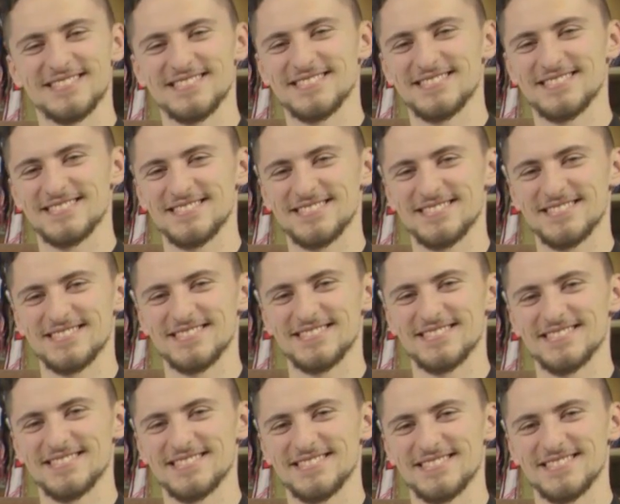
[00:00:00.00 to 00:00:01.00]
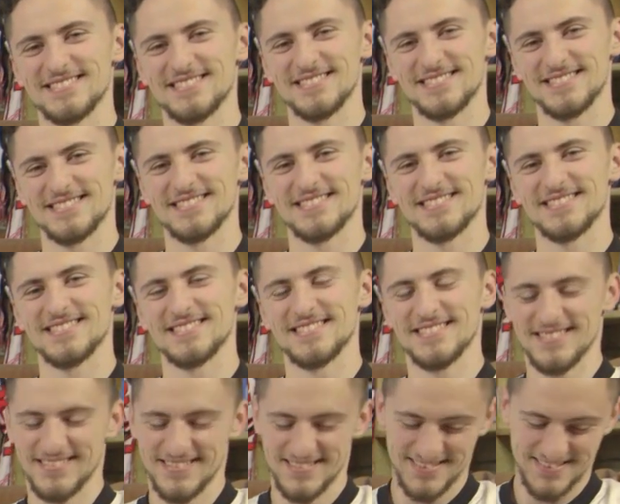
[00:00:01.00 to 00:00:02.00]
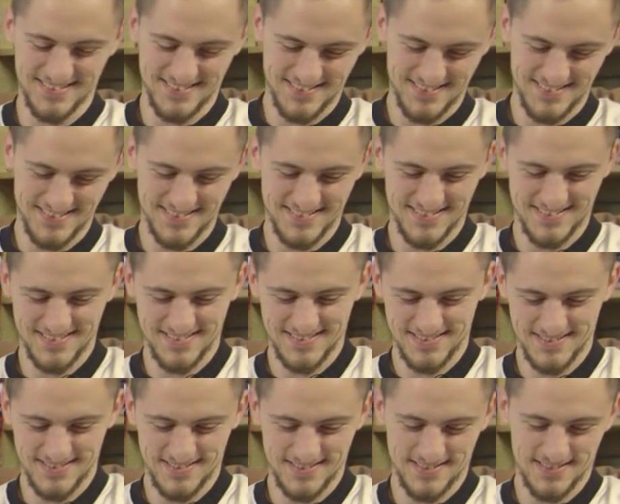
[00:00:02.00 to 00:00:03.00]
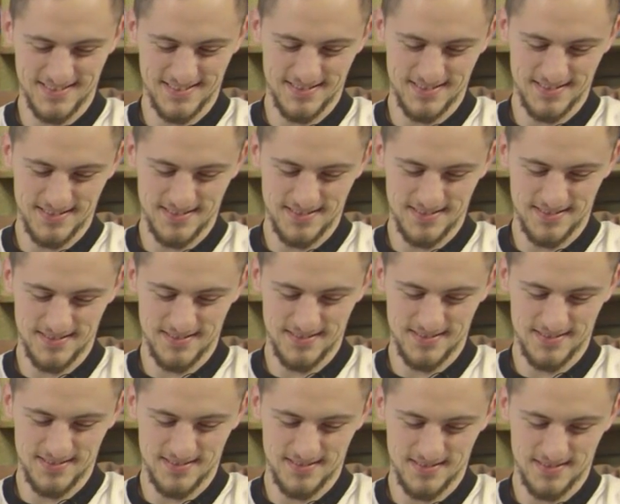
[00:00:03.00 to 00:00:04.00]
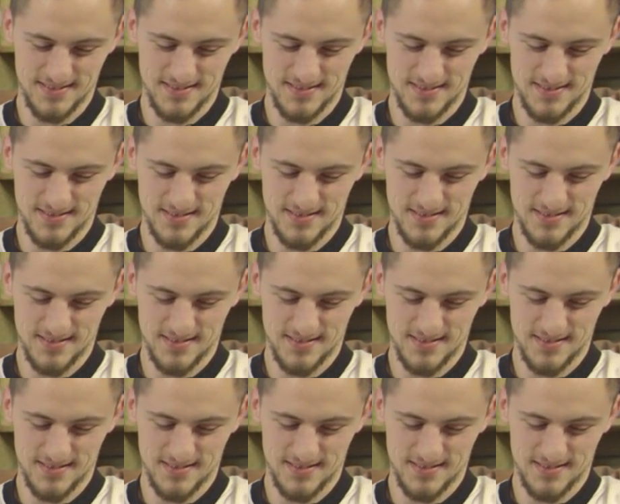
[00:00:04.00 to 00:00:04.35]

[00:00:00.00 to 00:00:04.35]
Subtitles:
(not speaking)